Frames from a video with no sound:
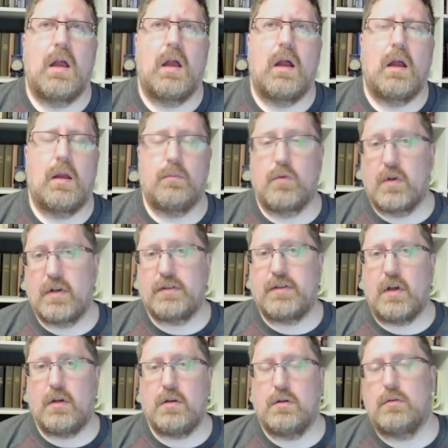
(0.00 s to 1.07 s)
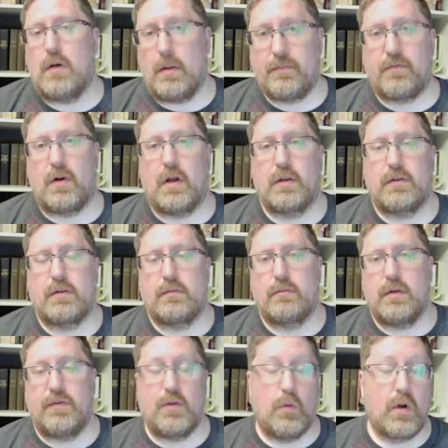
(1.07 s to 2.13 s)
I'm going to tell you up front
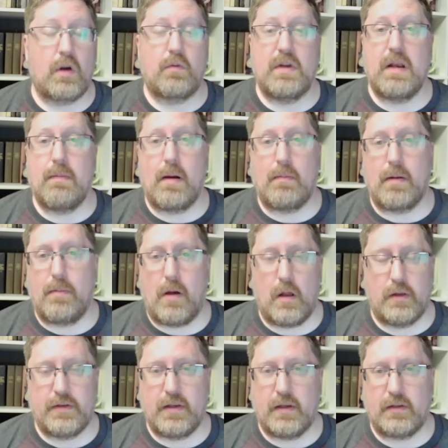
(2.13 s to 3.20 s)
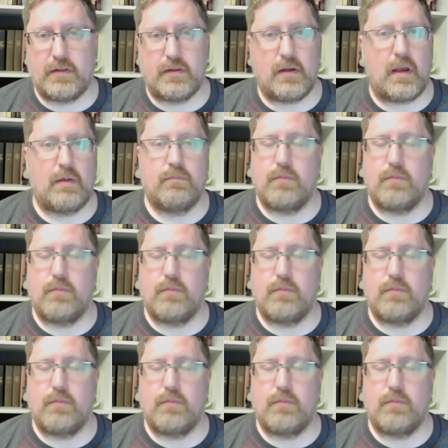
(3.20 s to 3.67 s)
if you want to read about my politics, I,